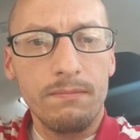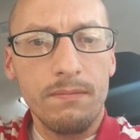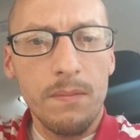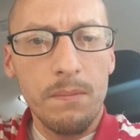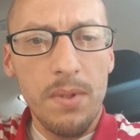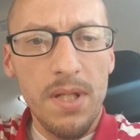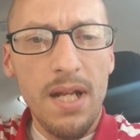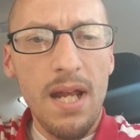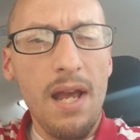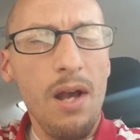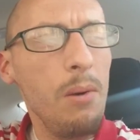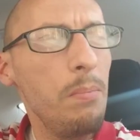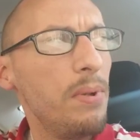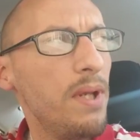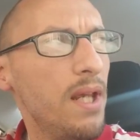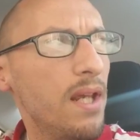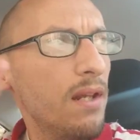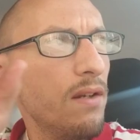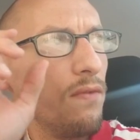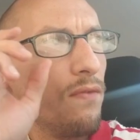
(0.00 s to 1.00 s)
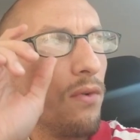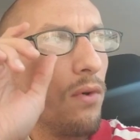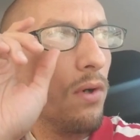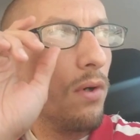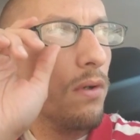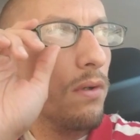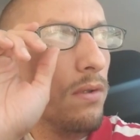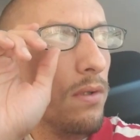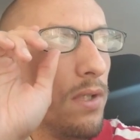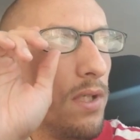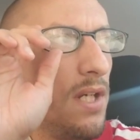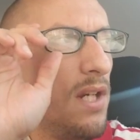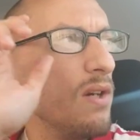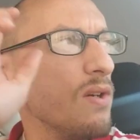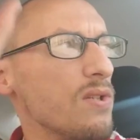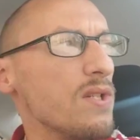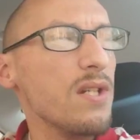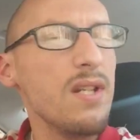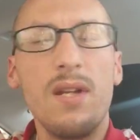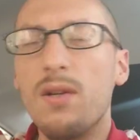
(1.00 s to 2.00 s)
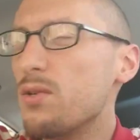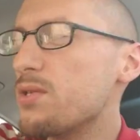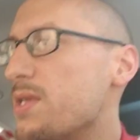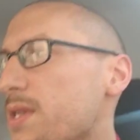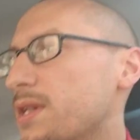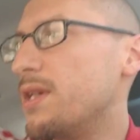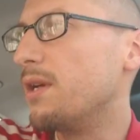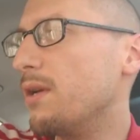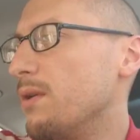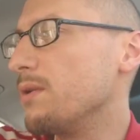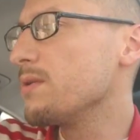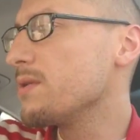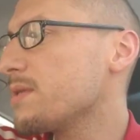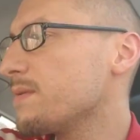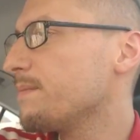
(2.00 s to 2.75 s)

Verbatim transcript: been an LPN for years and years and years.